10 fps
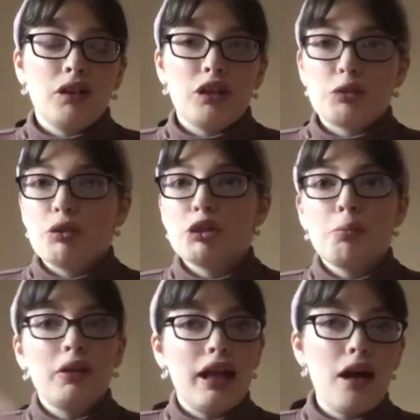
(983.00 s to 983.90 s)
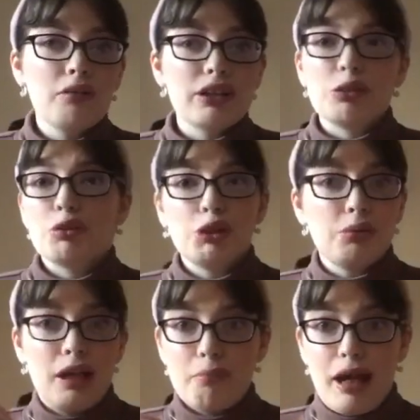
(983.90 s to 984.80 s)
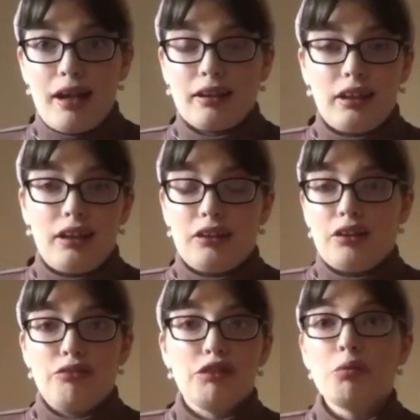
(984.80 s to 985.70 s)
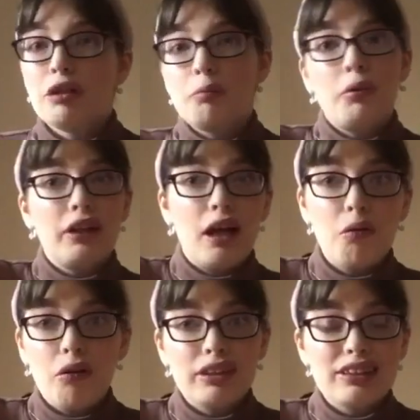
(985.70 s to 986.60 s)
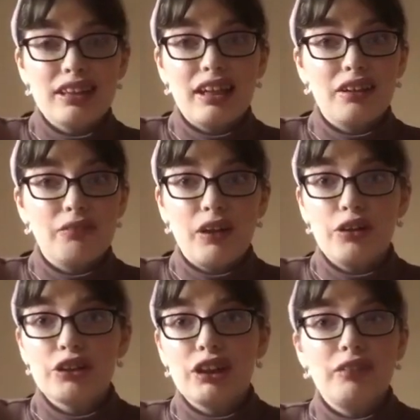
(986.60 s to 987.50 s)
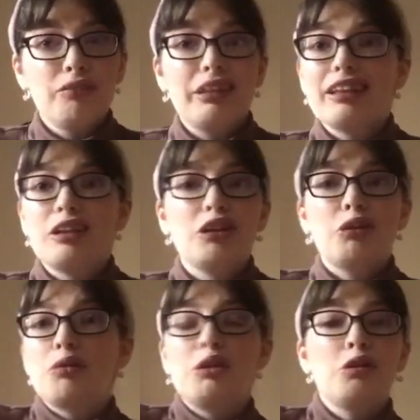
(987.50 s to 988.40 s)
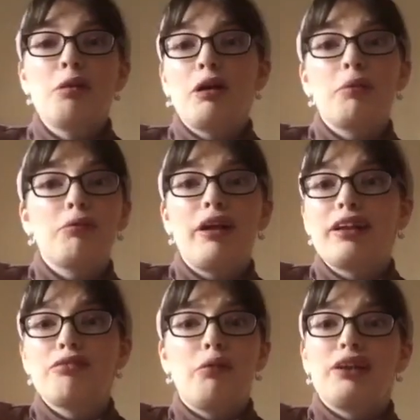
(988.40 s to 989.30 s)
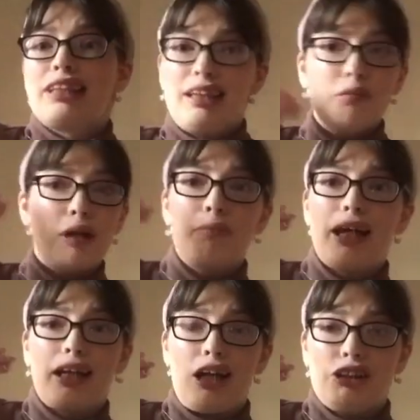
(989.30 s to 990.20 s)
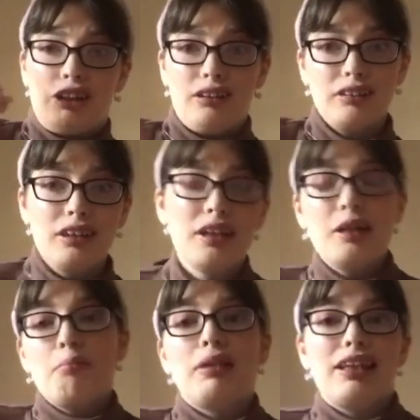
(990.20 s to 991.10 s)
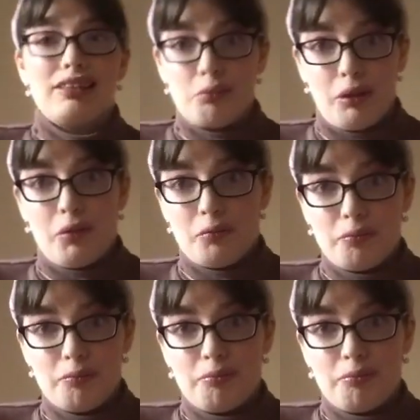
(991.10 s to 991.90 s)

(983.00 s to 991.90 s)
Because what you put out is what you get back. And if you want to put out all this negative energy, you better be ready for it to hit right back at you, because it will.